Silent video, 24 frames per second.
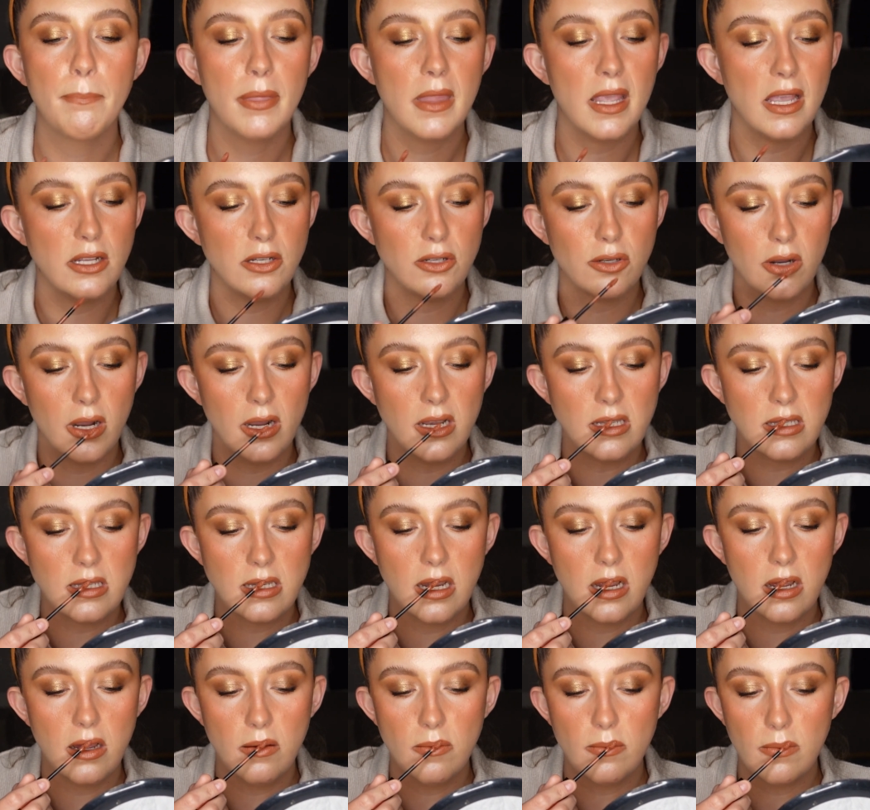It dries
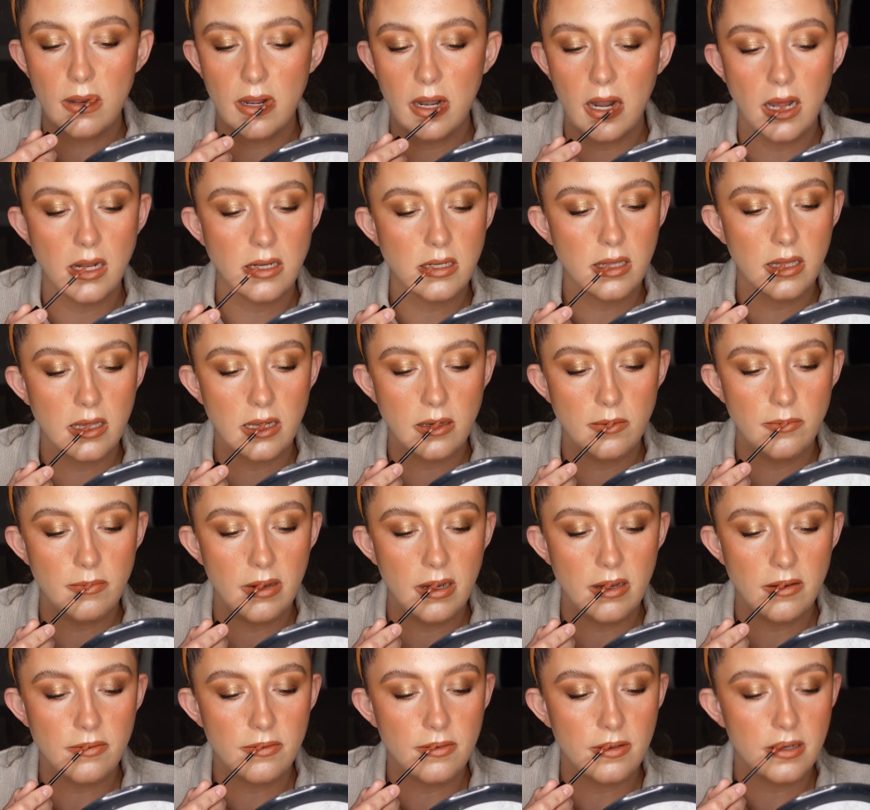down, but not to like a
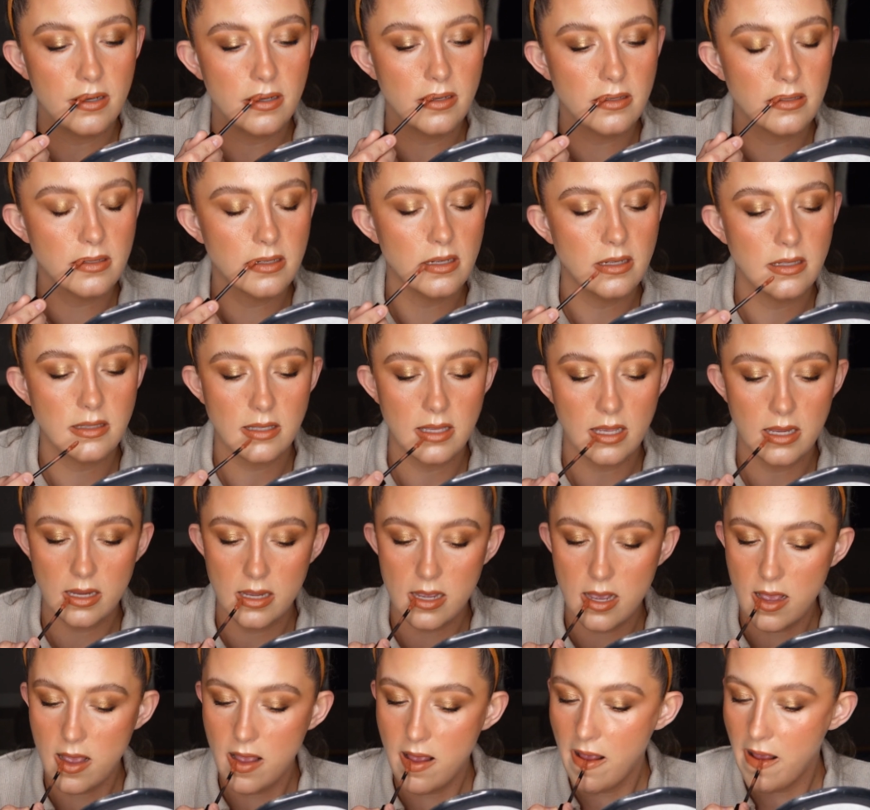matte finish. It's like
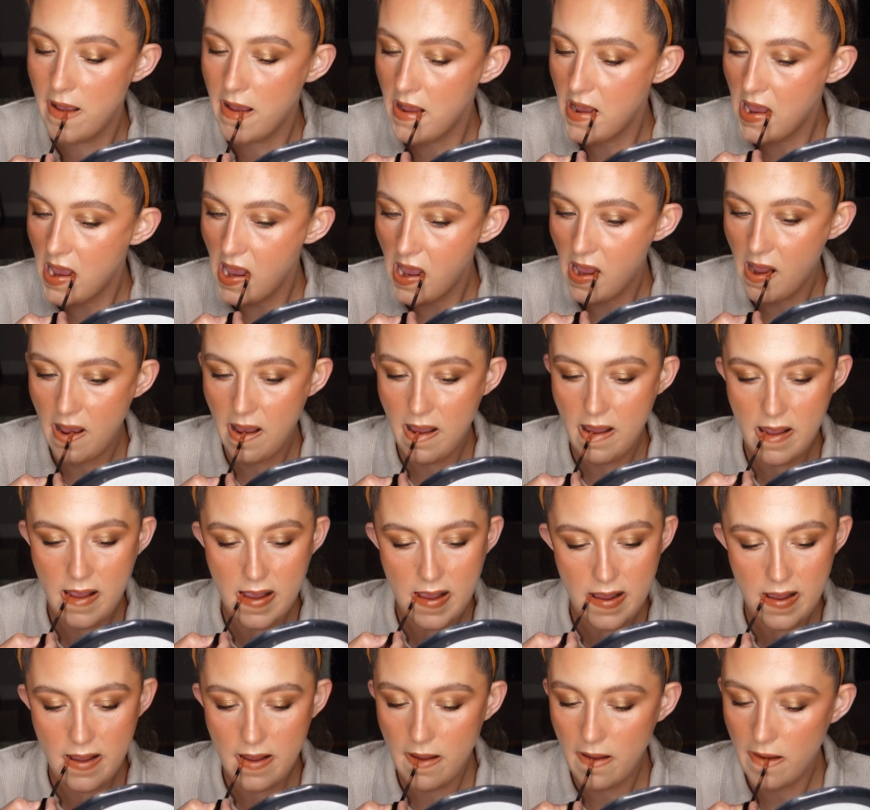a
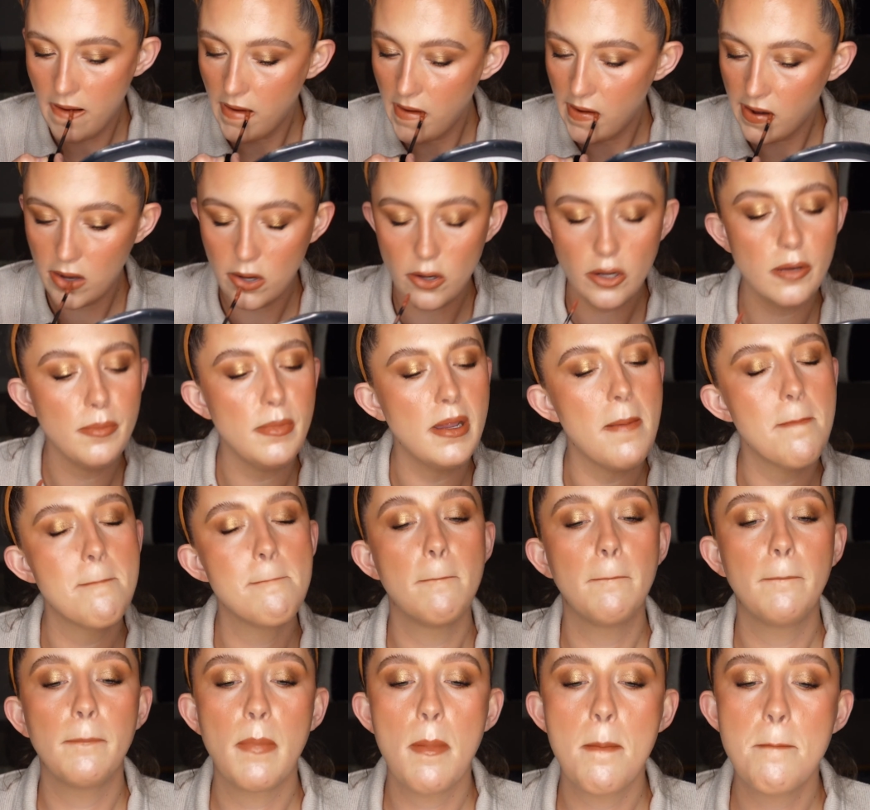creamy
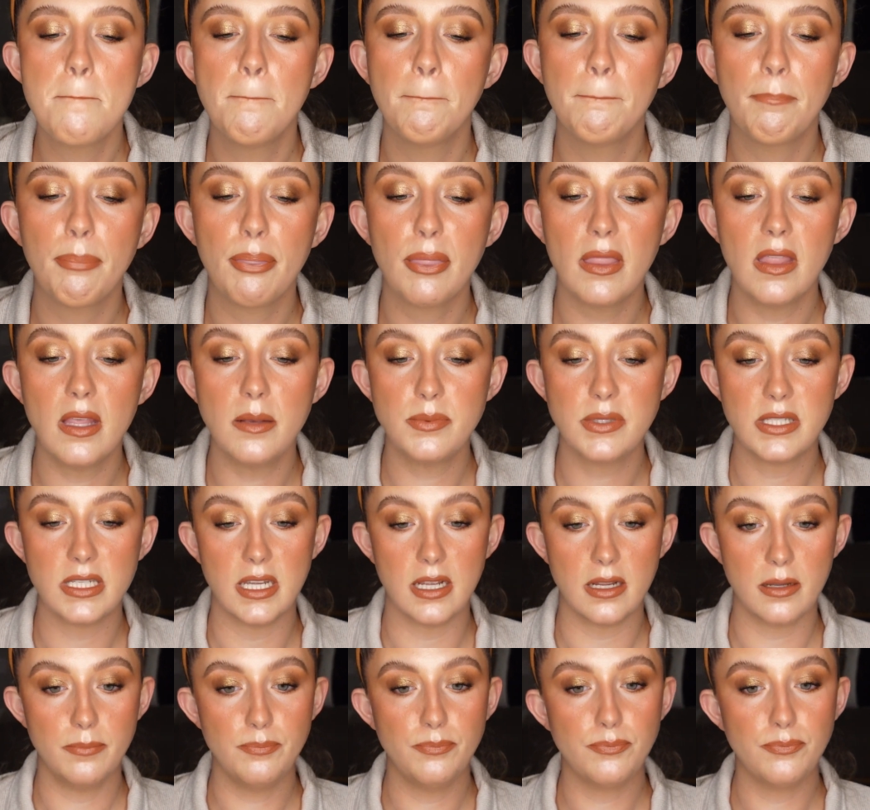lipstick.